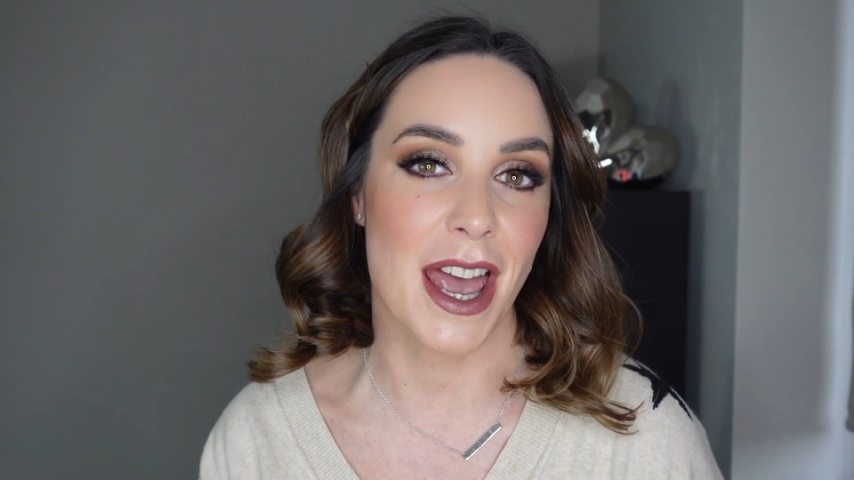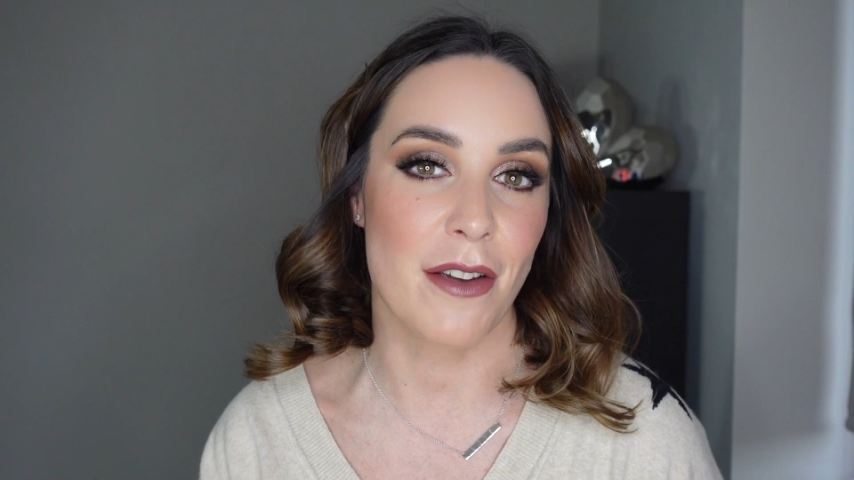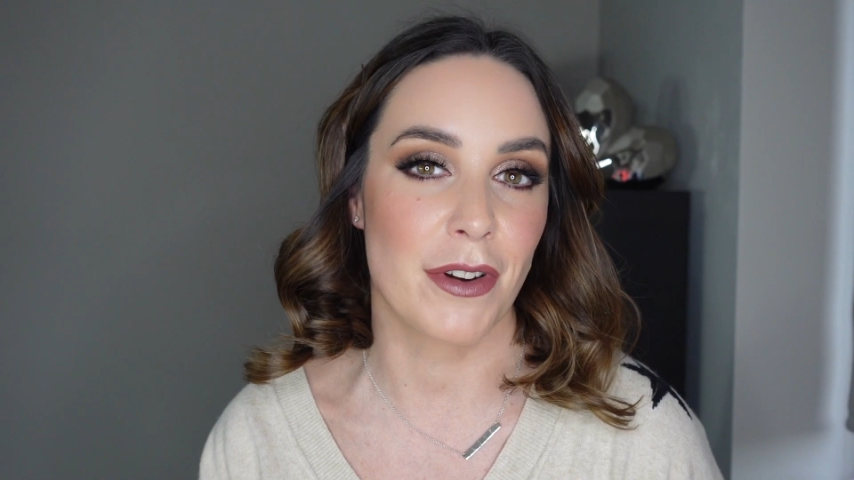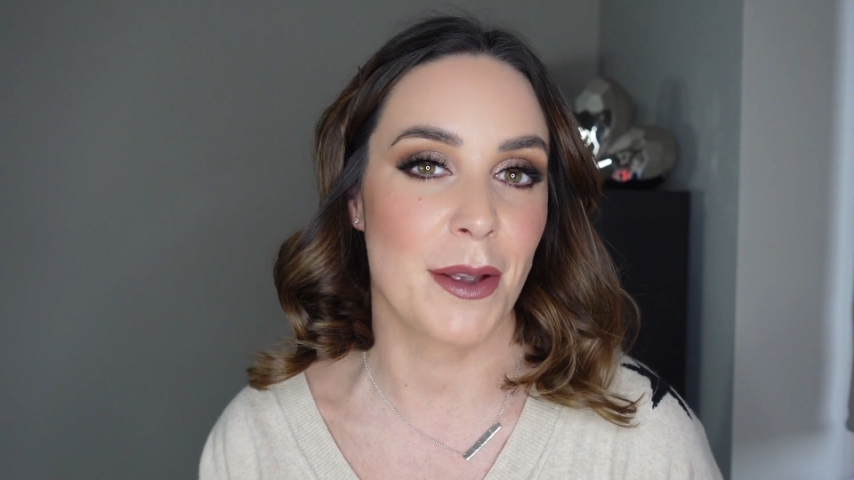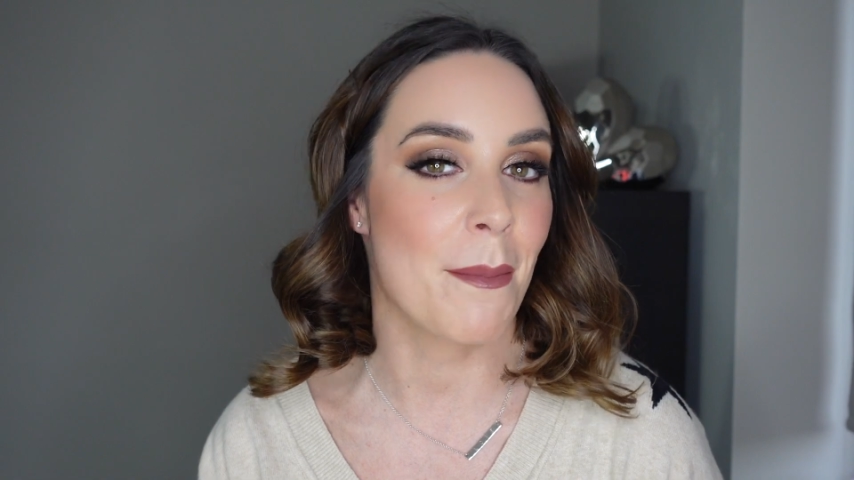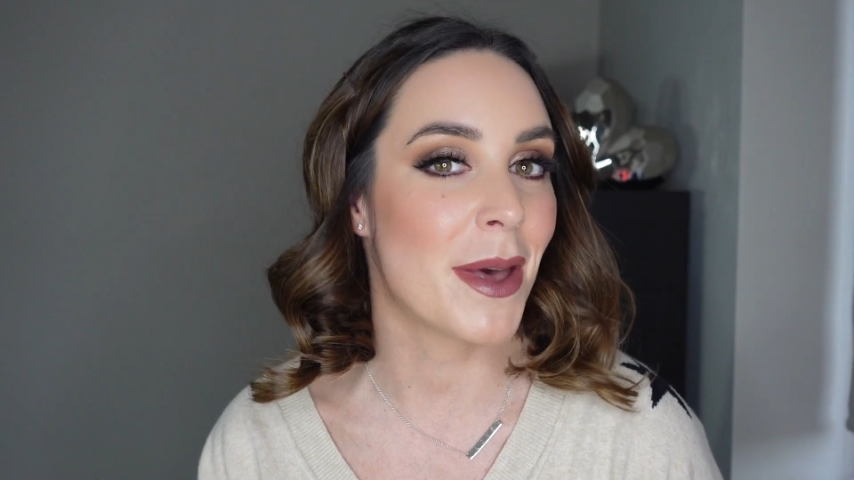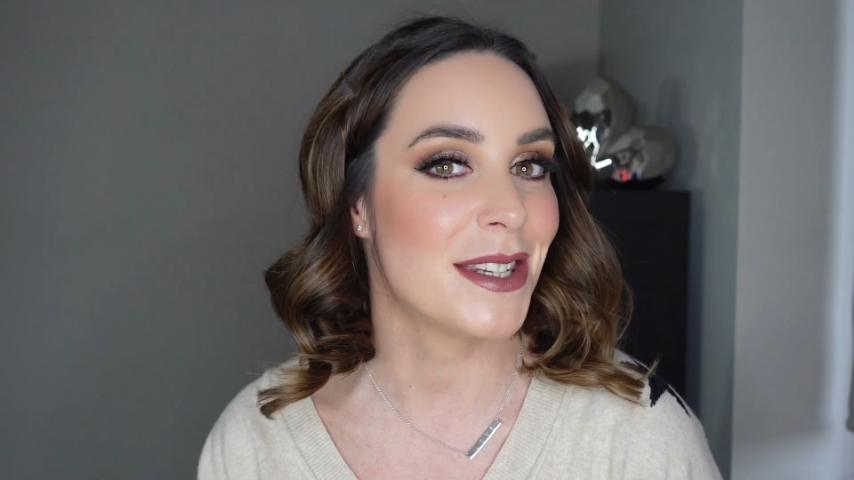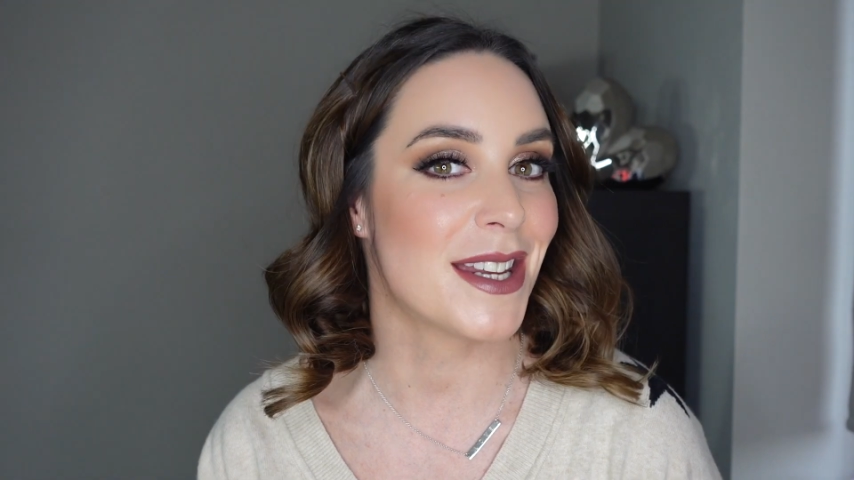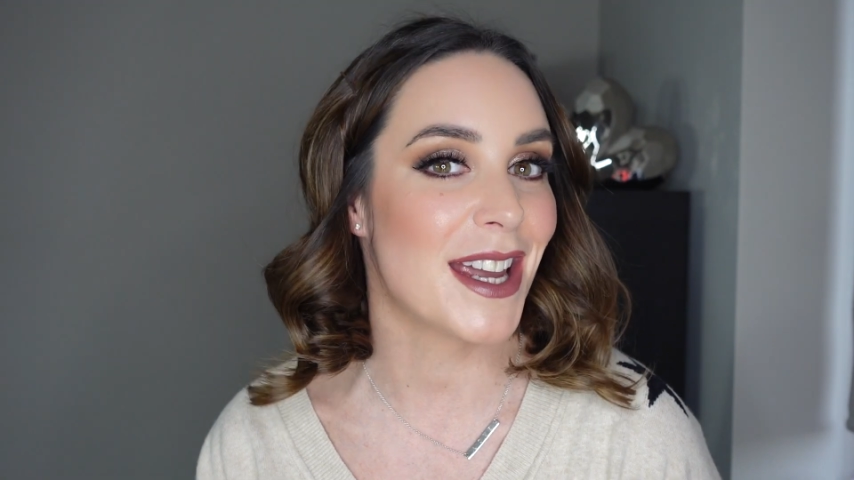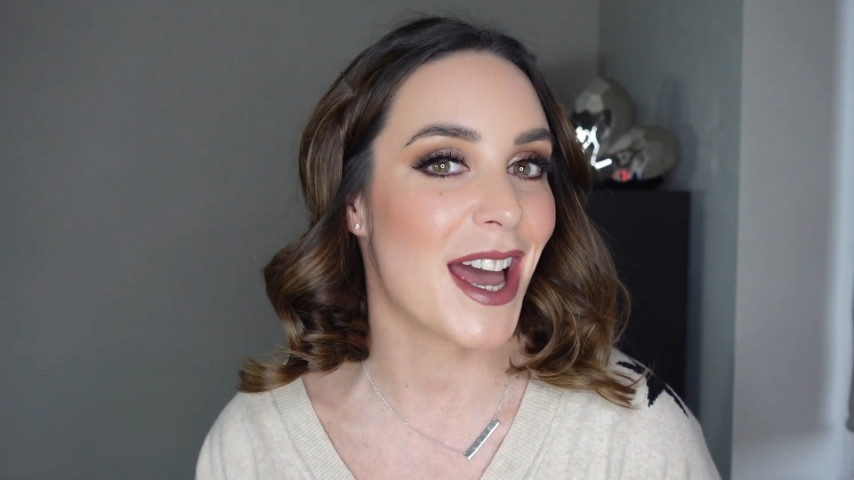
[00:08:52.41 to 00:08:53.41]
every
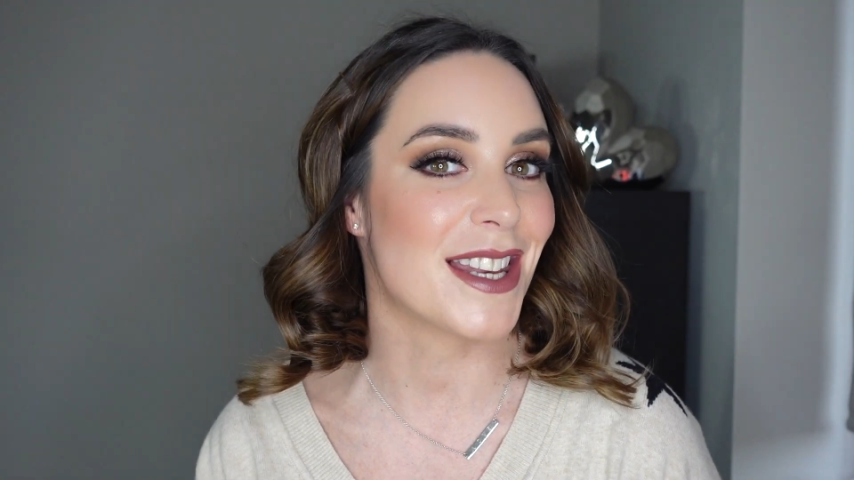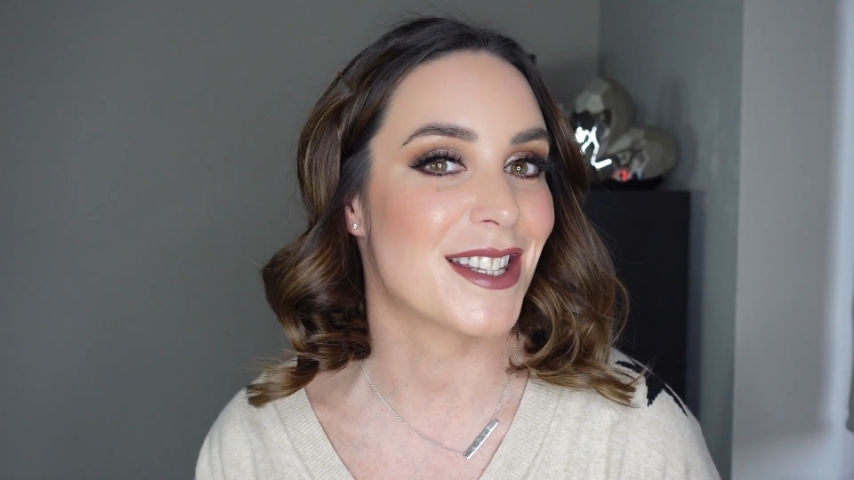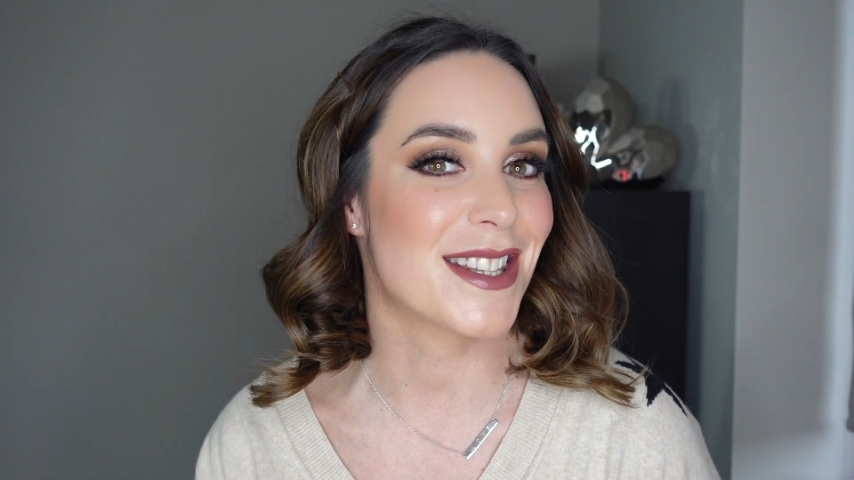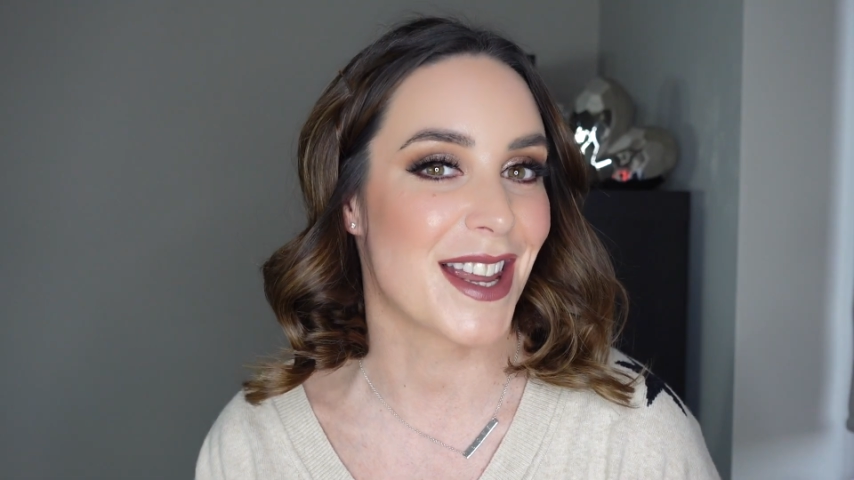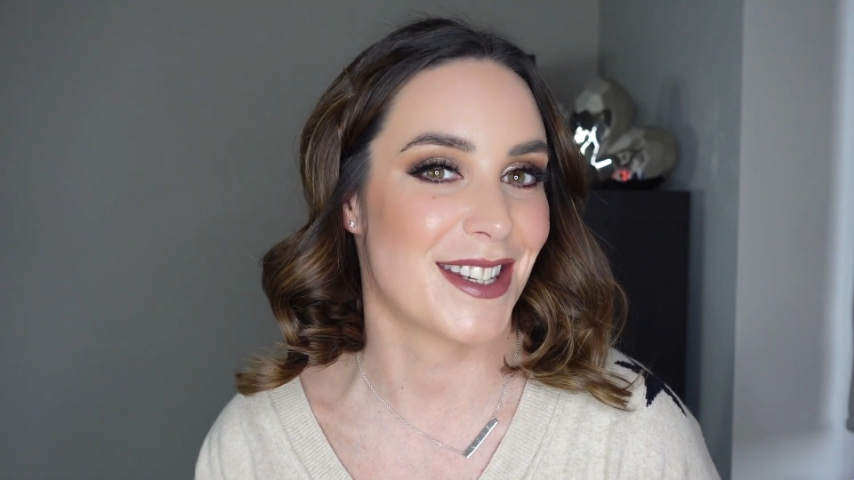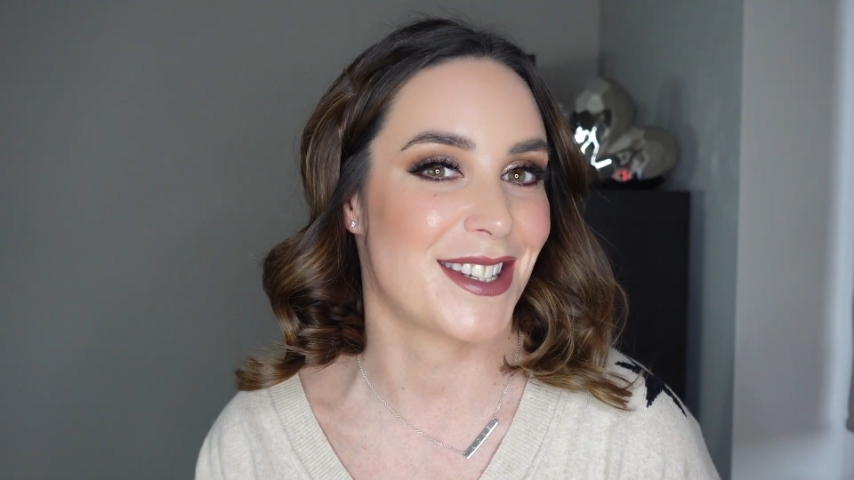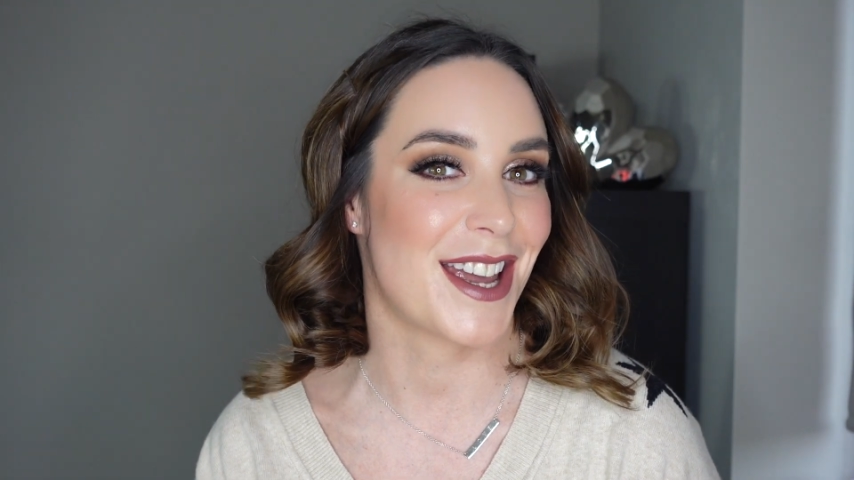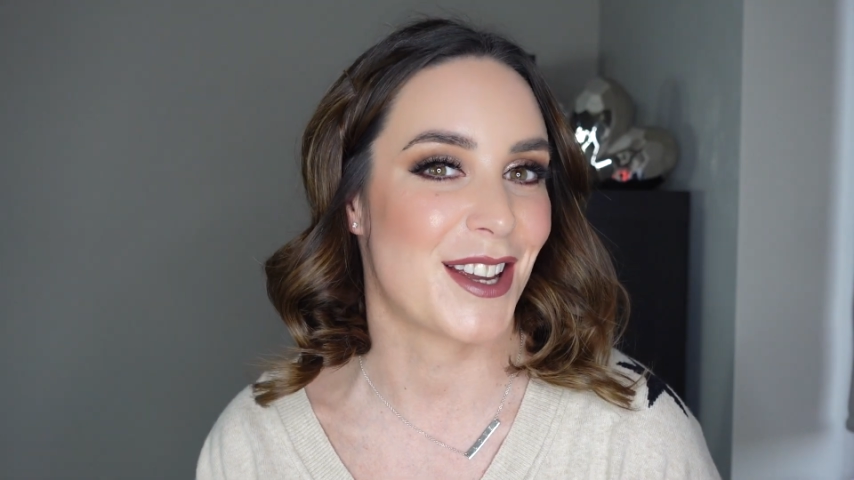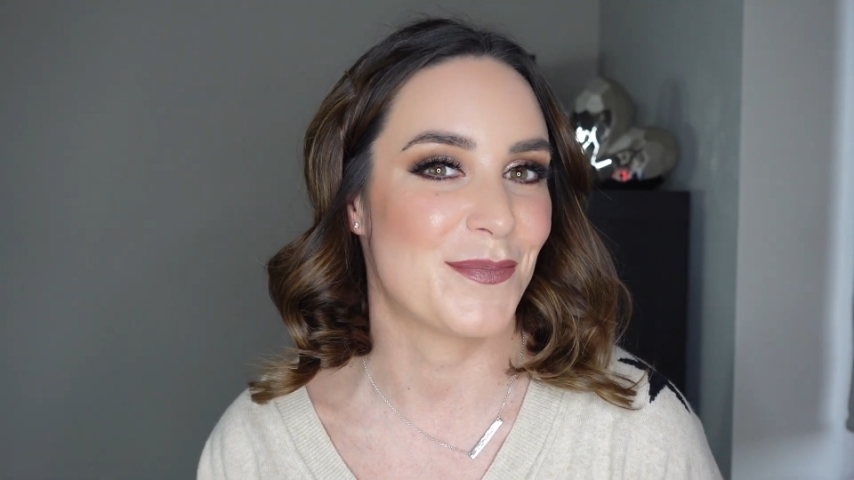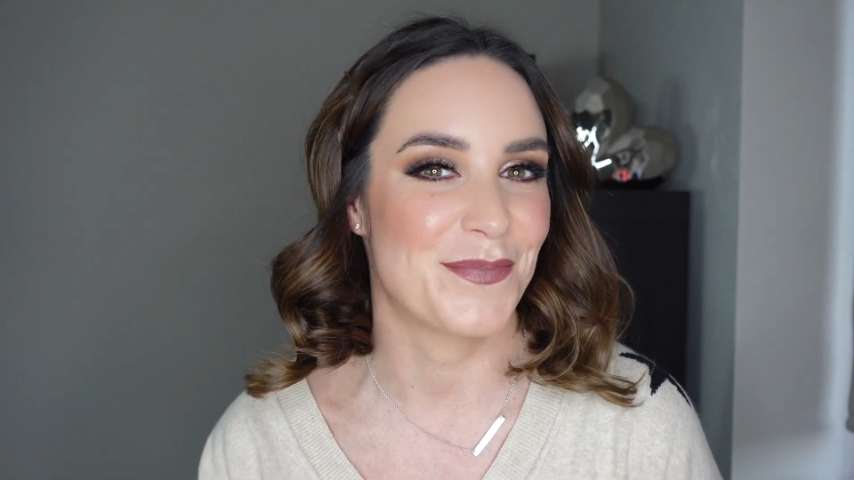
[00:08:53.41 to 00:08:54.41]
Monday and
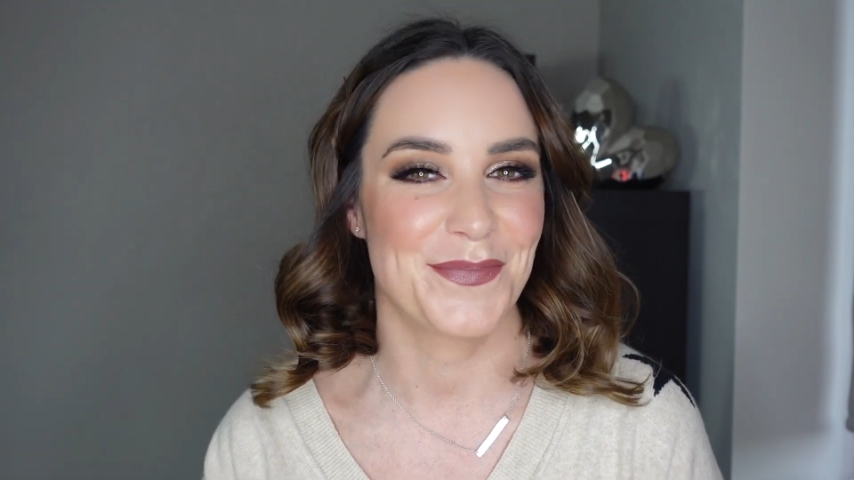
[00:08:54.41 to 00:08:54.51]
Saturday.